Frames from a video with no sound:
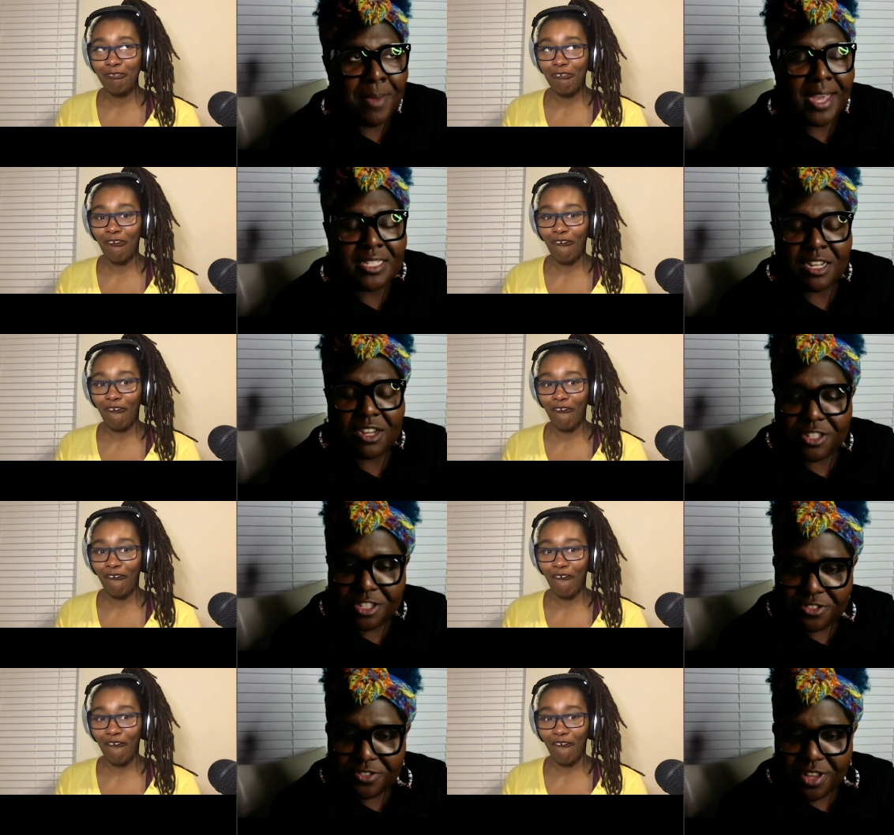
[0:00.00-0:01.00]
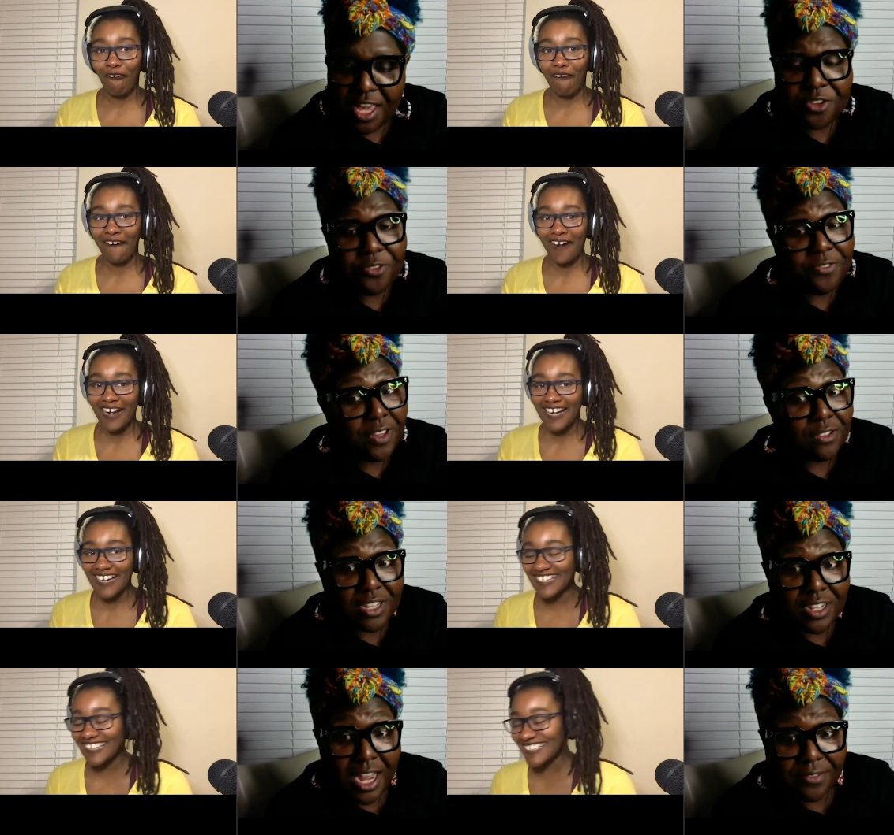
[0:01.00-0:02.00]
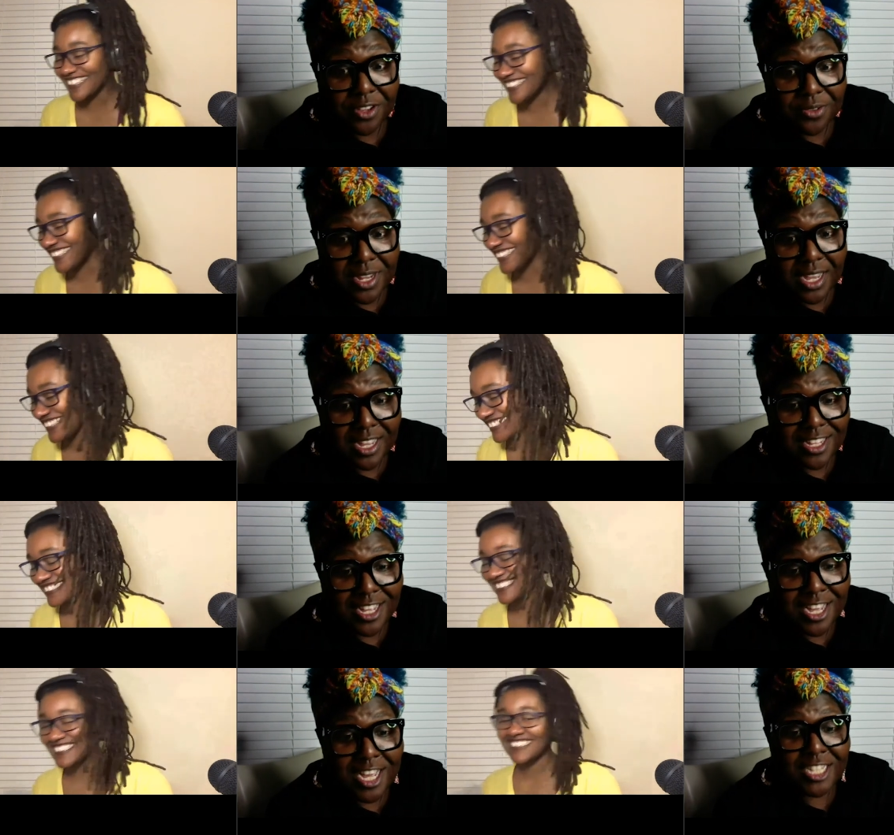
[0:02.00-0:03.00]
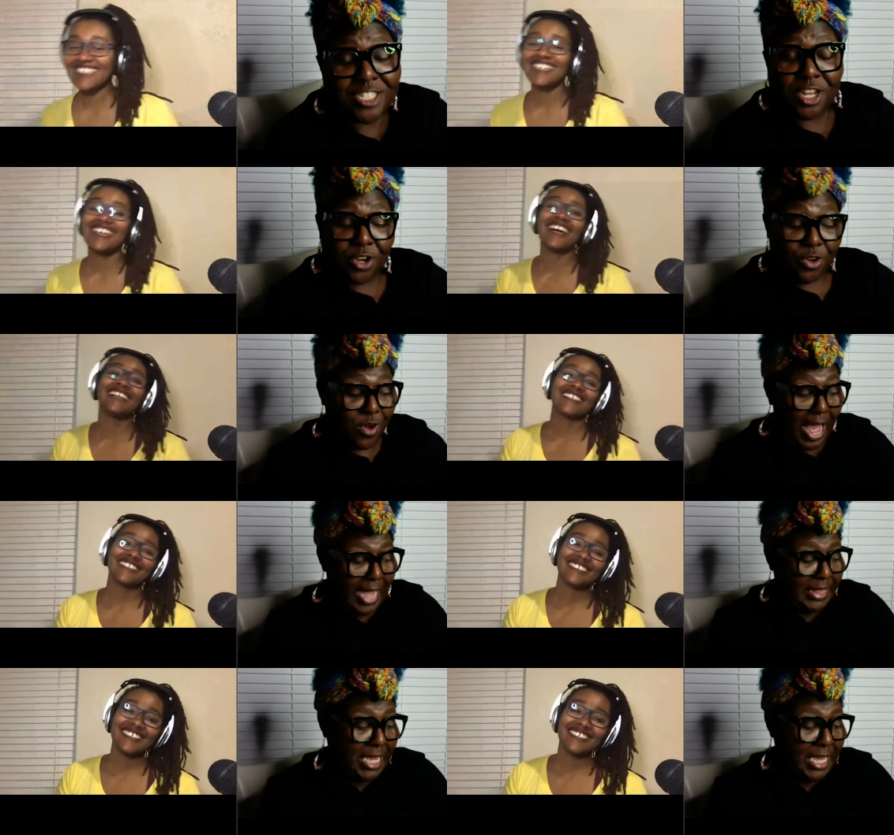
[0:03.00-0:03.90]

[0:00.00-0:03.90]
Speaker 1: amazing on you, and you felt good after you did. So I